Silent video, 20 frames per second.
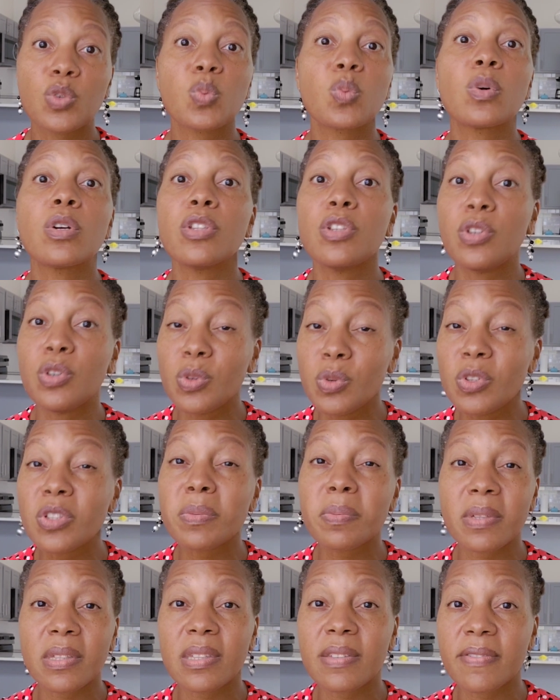one you
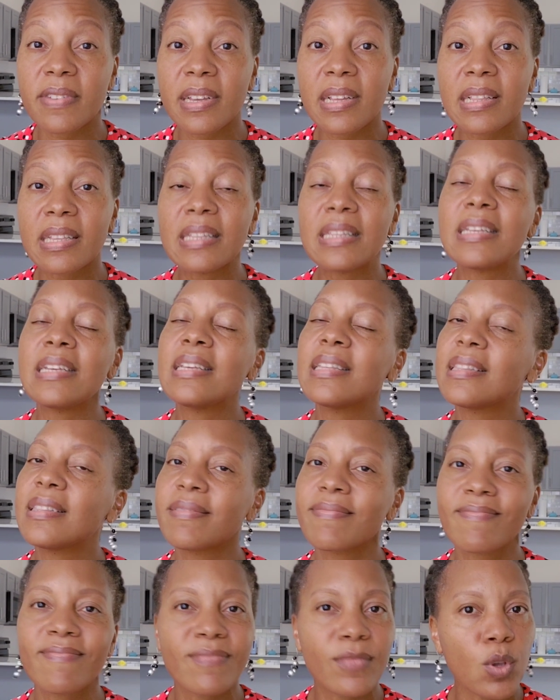specifically need,